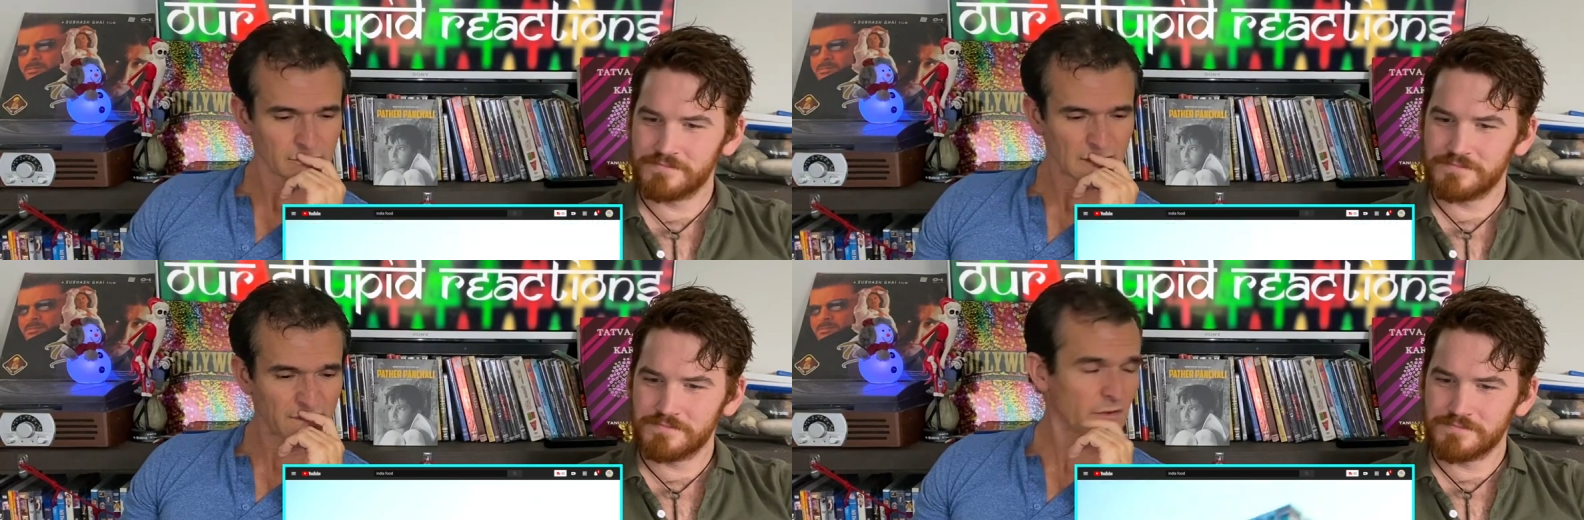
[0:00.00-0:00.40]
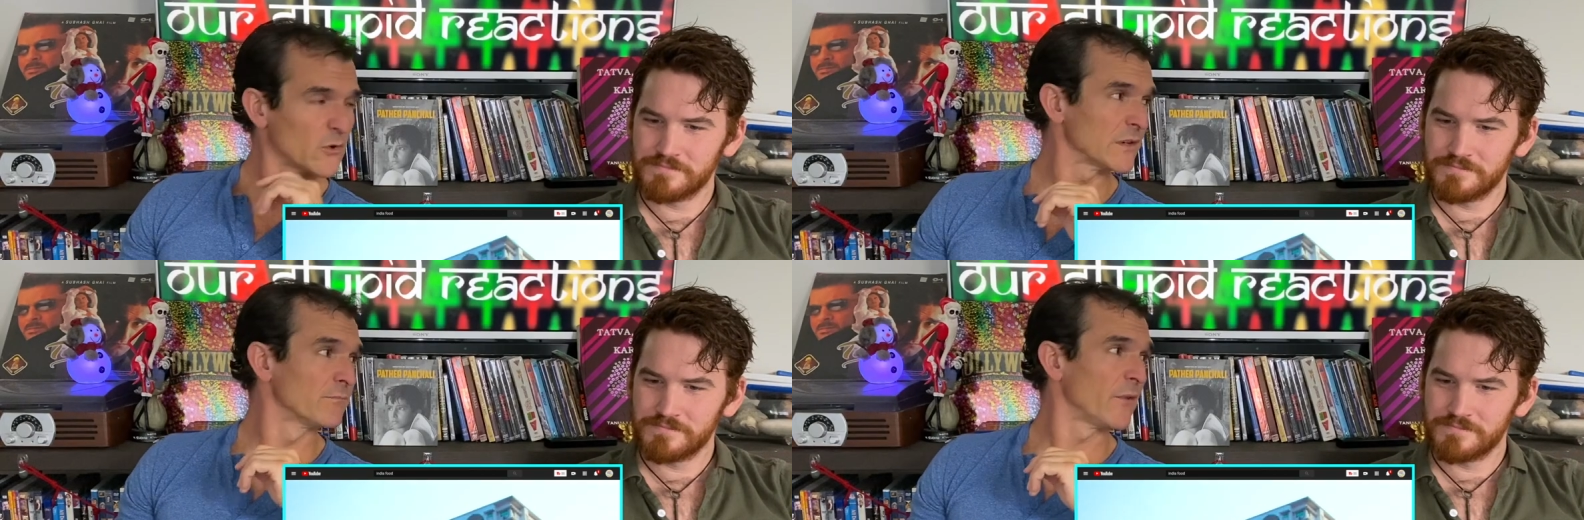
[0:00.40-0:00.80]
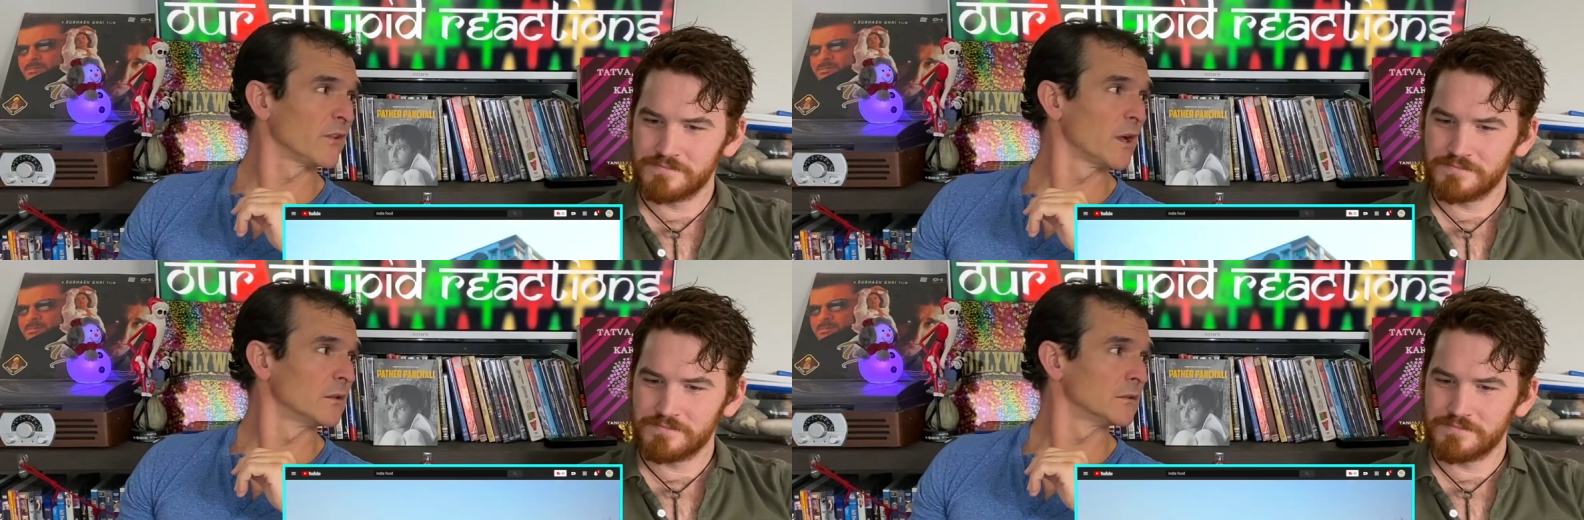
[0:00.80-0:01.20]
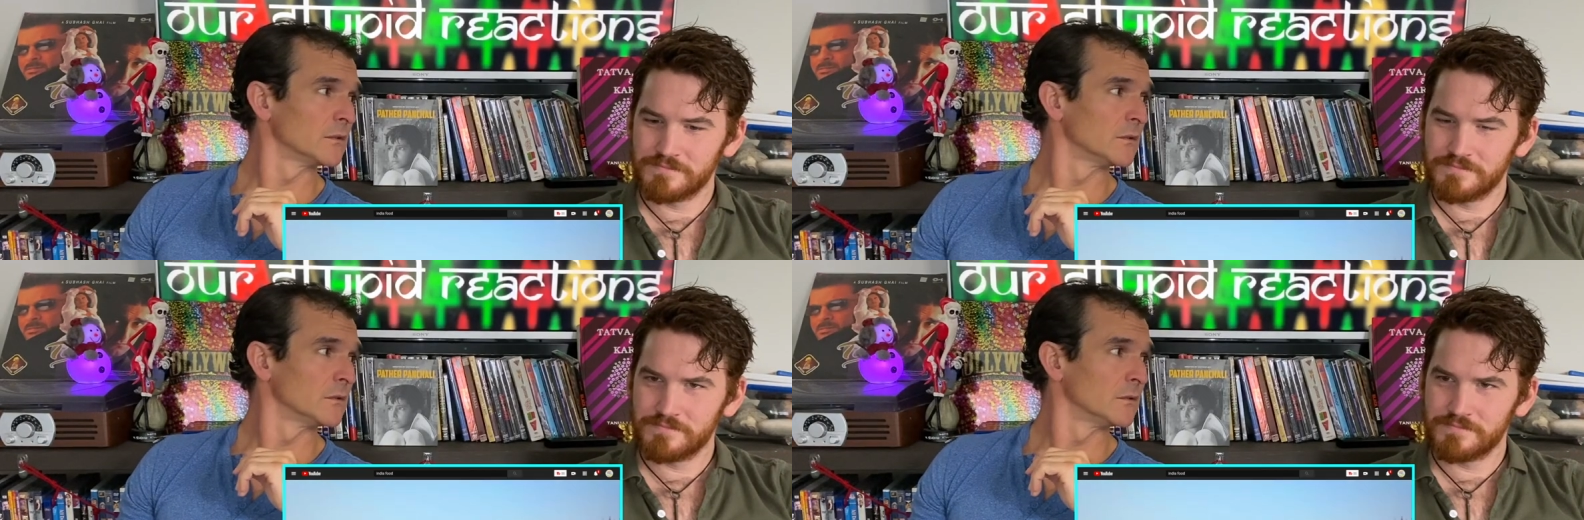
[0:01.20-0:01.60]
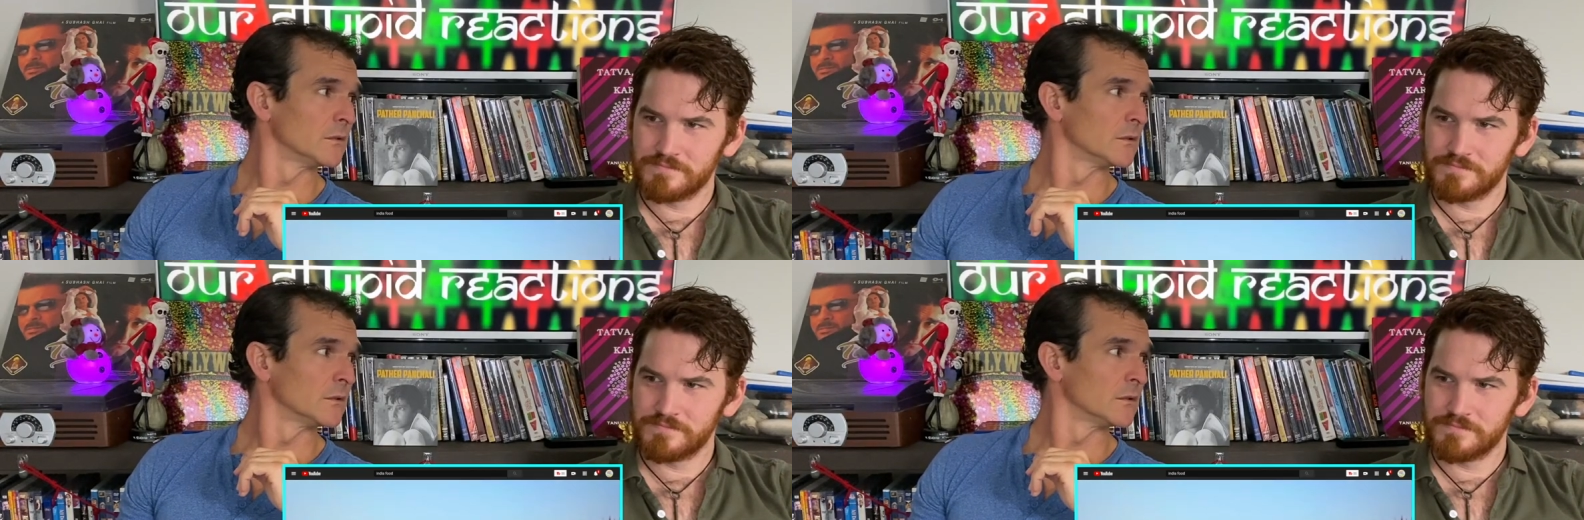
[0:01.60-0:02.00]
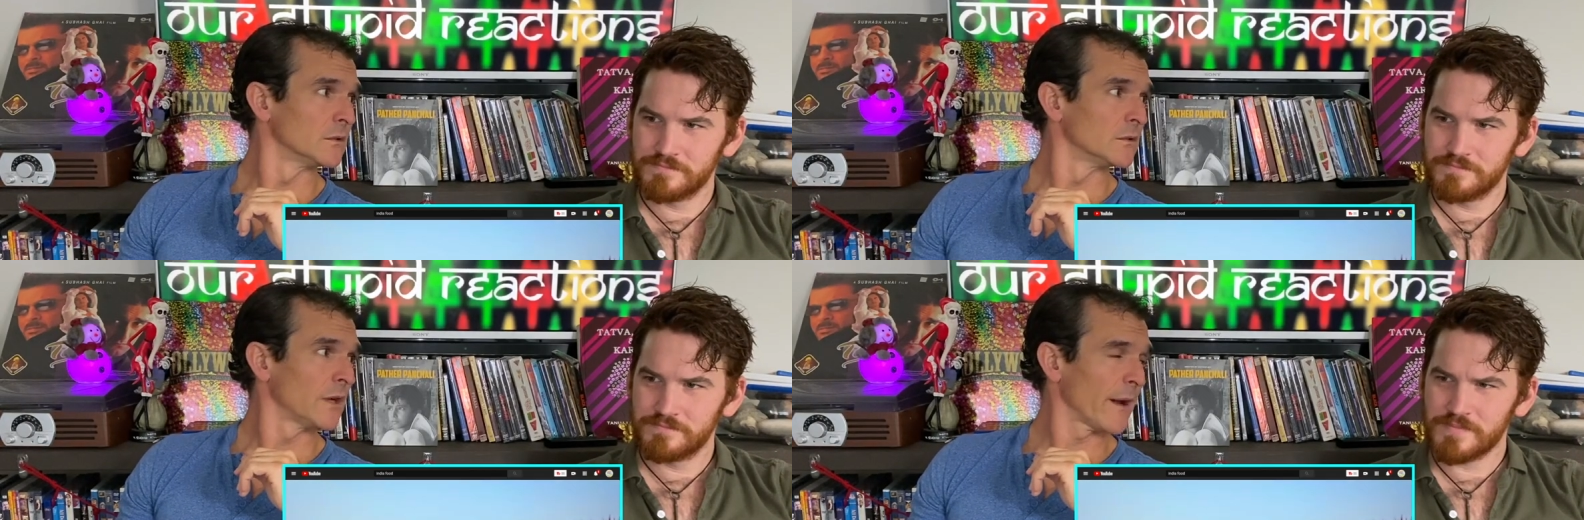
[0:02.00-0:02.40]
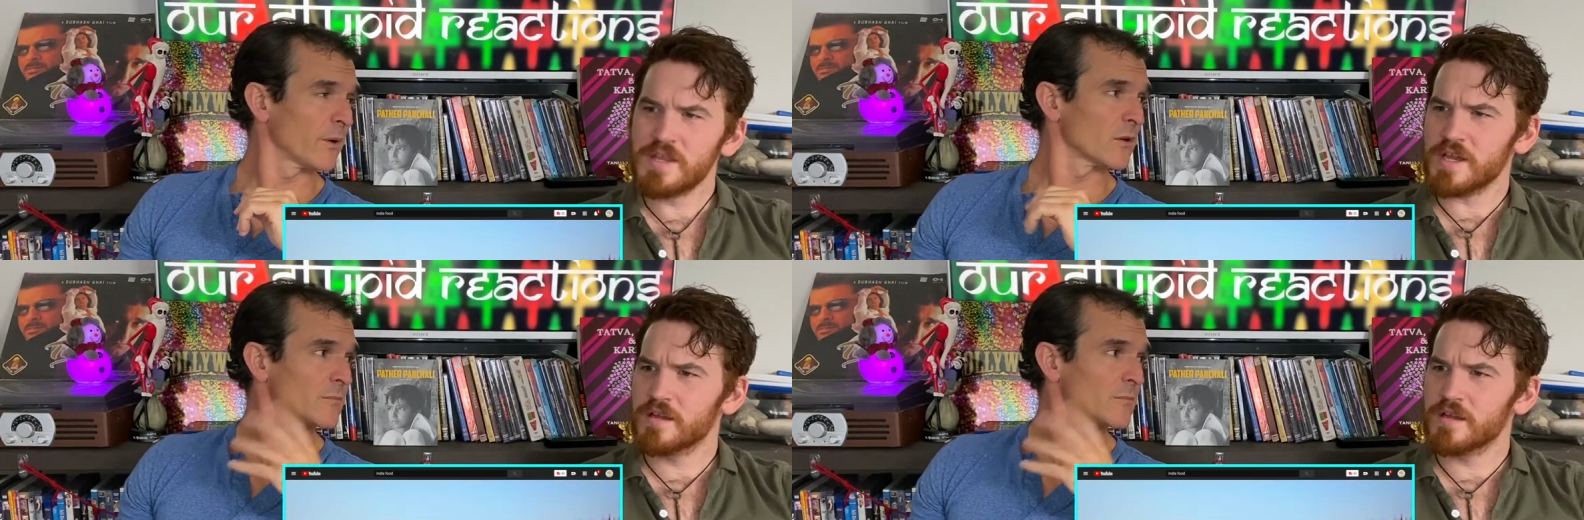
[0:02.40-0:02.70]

Speaker 1: And here's an apartment. Next to apartment buildings, can right